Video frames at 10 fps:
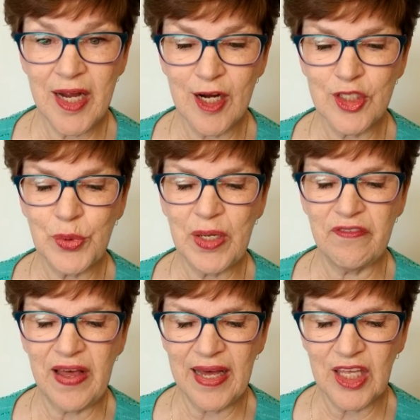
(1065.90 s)
to
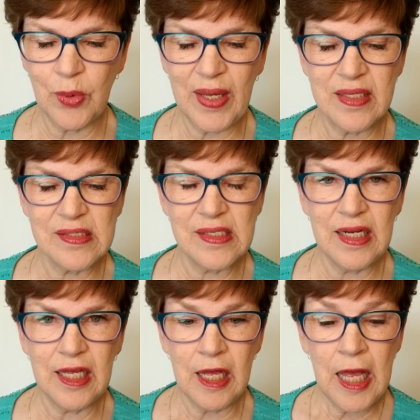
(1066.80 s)
evacuate the
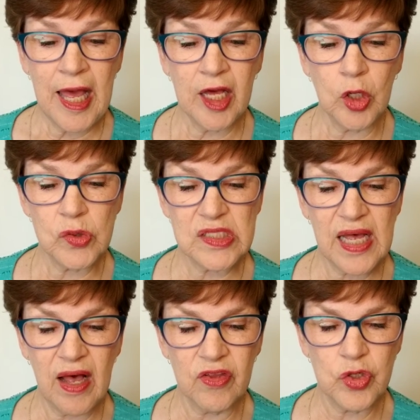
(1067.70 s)
city and go
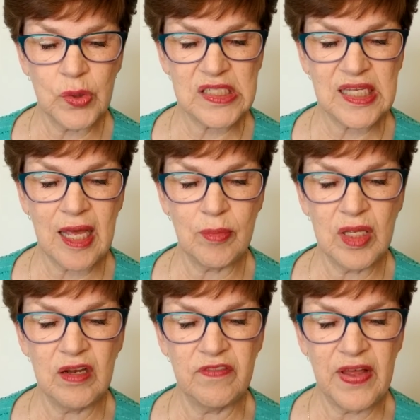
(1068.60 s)
south to escape the
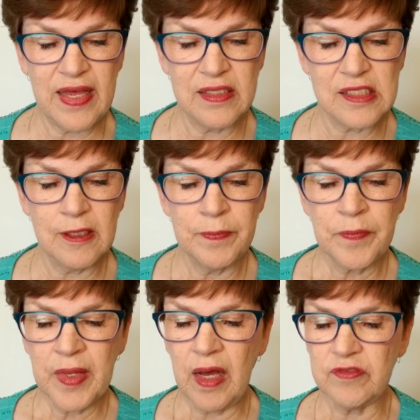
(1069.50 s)
advance
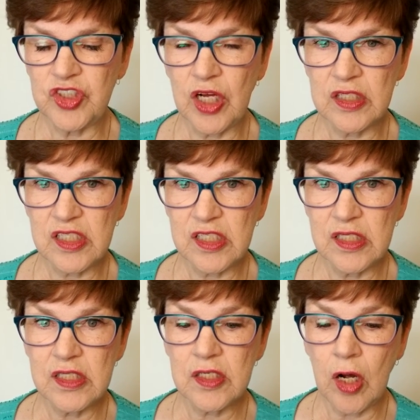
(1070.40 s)
of
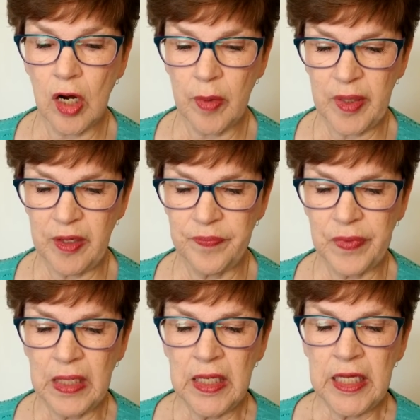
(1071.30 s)
Johnston's army.
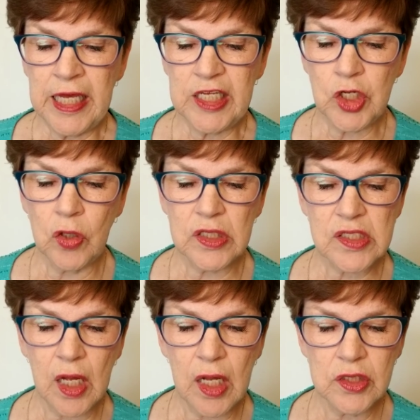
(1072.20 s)
He told us
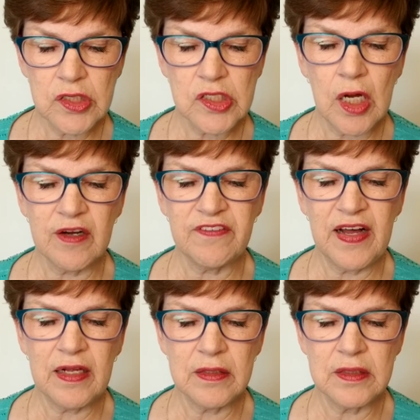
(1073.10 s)
all to stockpile